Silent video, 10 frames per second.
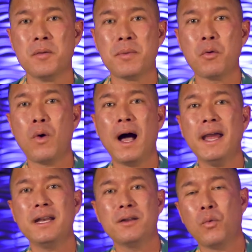But
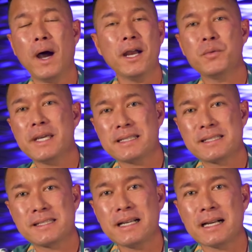why do we get
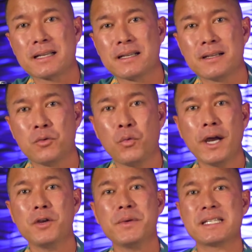stuck?
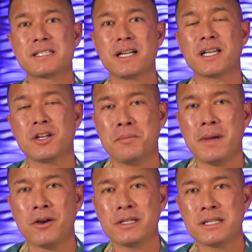Why do we get stuck in our
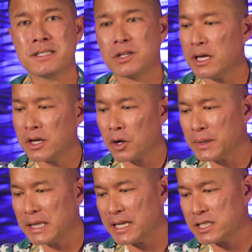marriages and in our
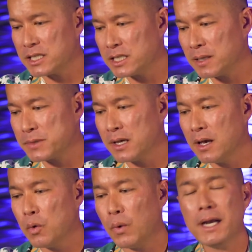relationships?
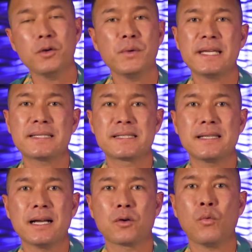Why do we get
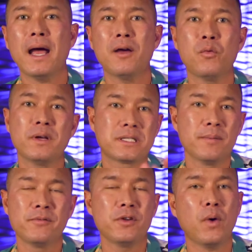stuck? Why, some
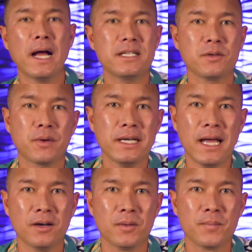of you watching right
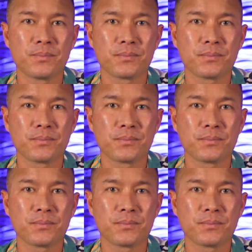now,